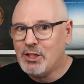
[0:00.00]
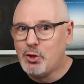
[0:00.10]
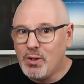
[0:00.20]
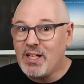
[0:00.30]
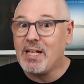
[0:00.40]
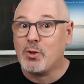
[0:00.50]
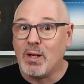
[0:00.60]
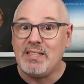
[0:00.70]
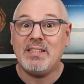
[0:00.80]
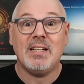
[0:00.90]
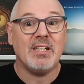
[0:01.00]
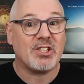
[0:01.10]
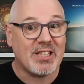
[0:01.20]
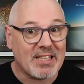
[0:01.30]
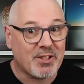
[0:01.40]
doing a great
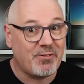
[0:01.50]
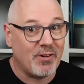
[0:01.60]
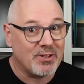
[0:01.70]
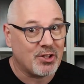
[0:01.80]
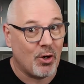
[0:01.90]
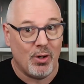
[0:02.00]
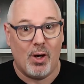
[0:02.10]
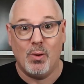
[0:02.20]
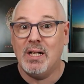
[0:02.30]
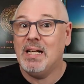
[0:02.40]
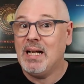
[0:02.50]
saxophone solo.